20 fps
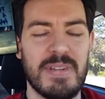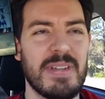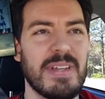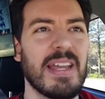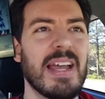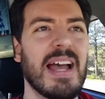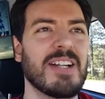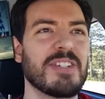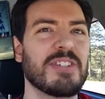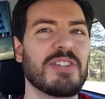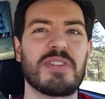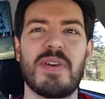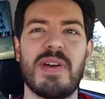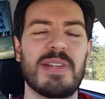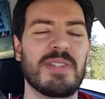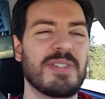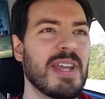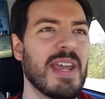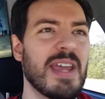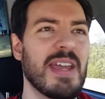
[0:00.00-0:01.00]
Yeah, I'll just go
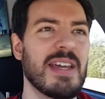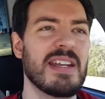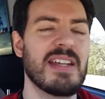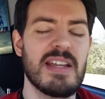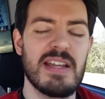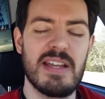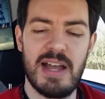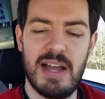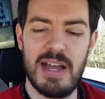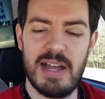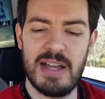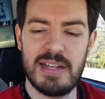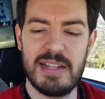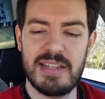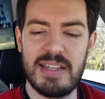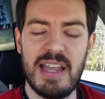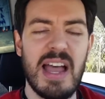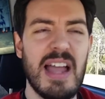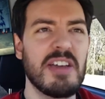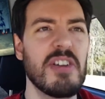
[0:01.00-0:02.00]
ahead and say it.
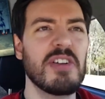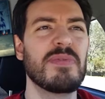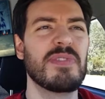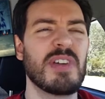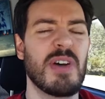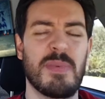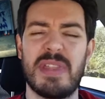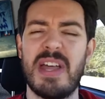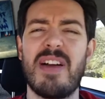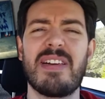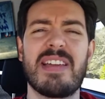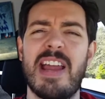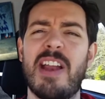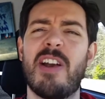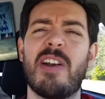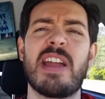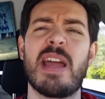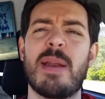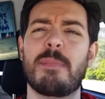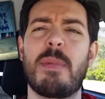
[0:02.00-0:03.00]
I could have done without
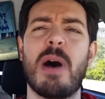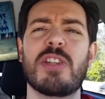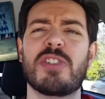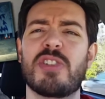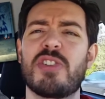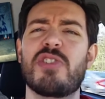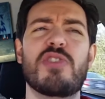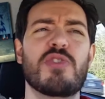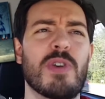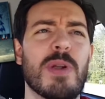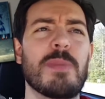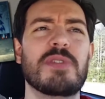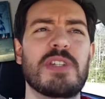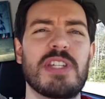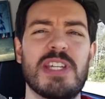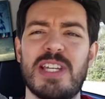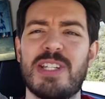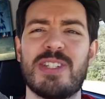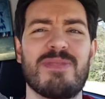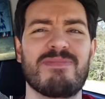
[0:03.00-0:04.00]
Carrie-Anne Moss's
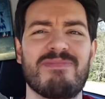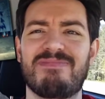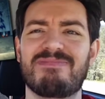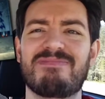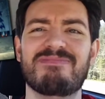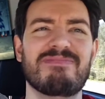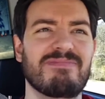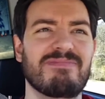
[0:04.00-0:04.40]
striptease.